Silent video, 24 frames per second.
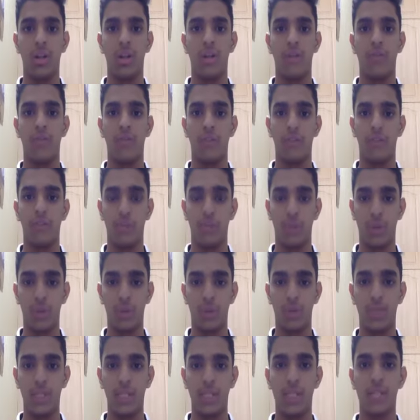which
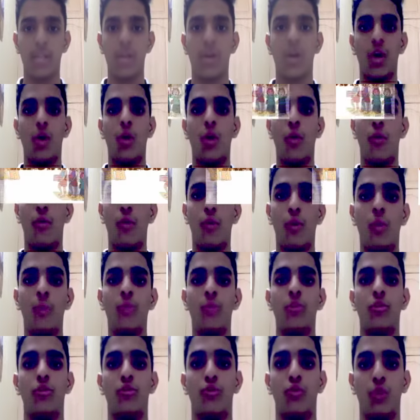prohibits all forms
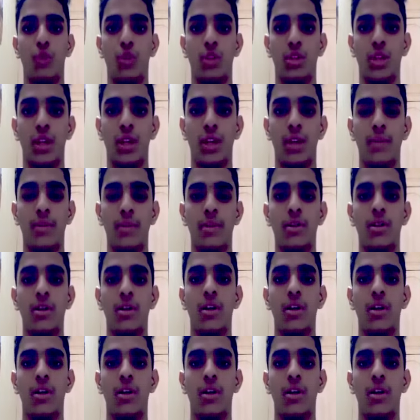of forced labor,